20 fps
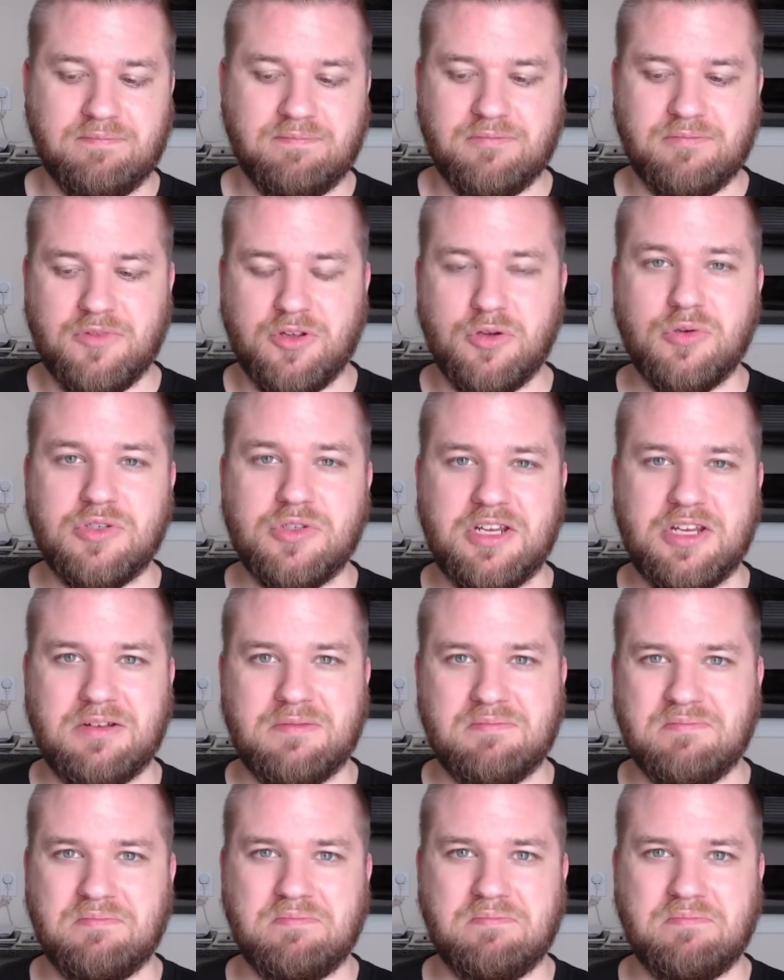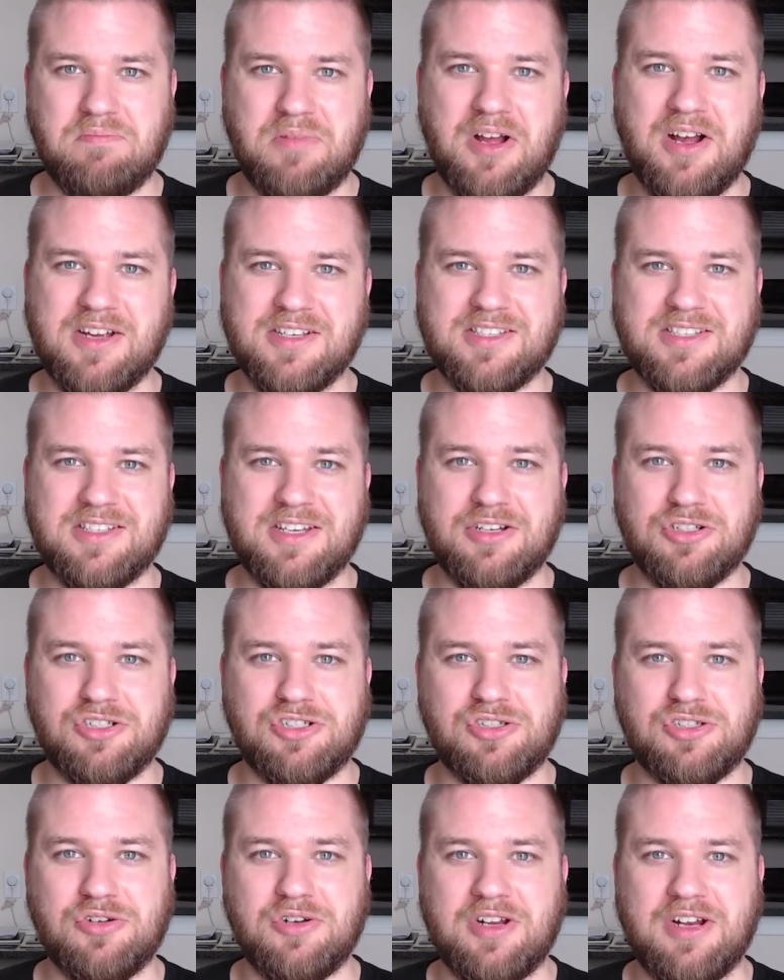oozing pus and
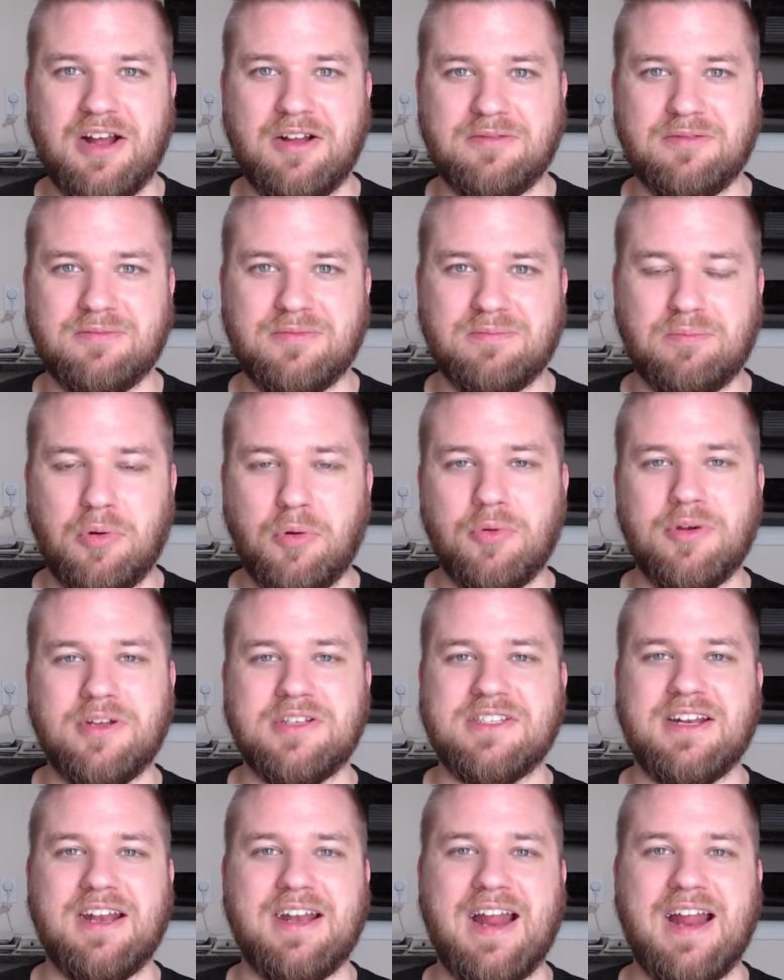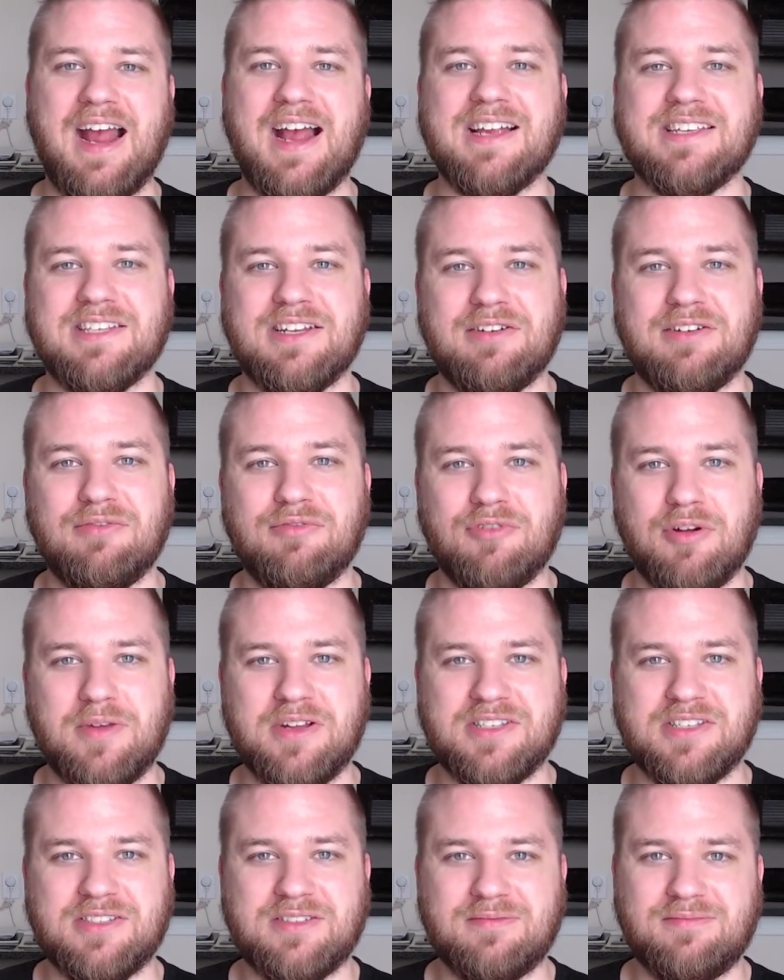shooting out poison and acid from
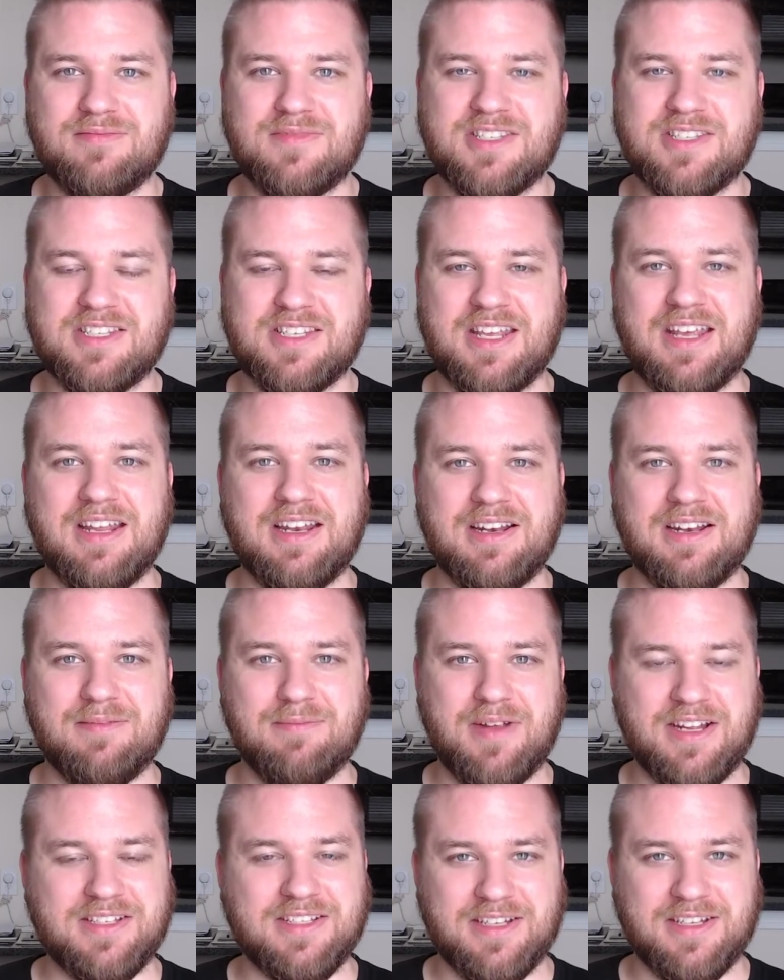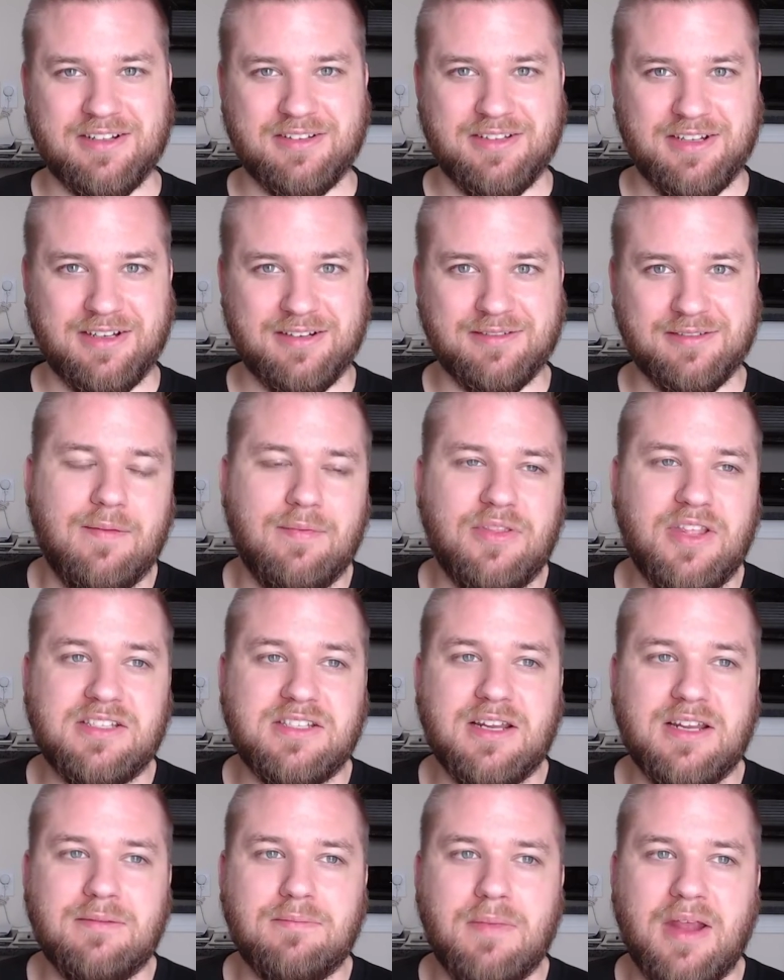its skin, basically. They
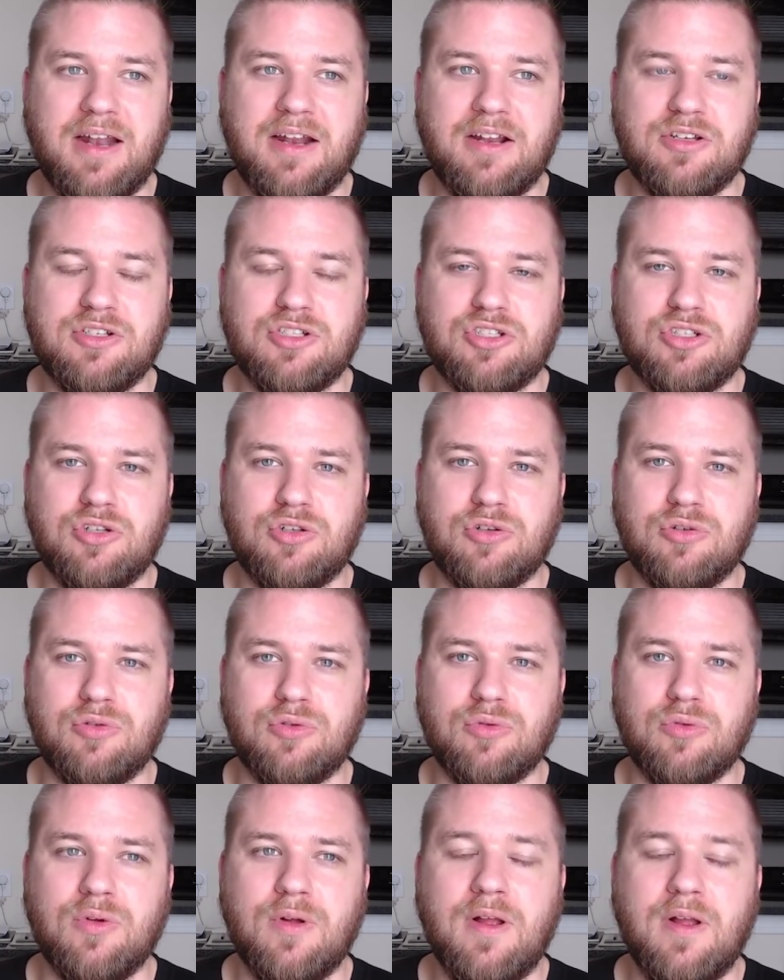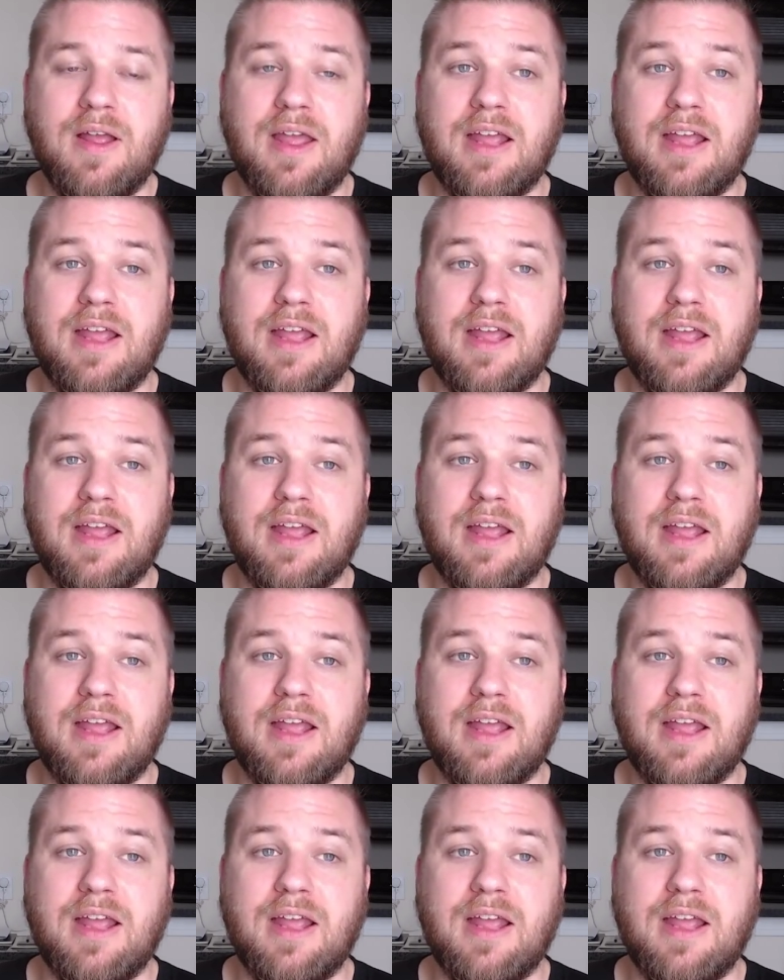did manage to...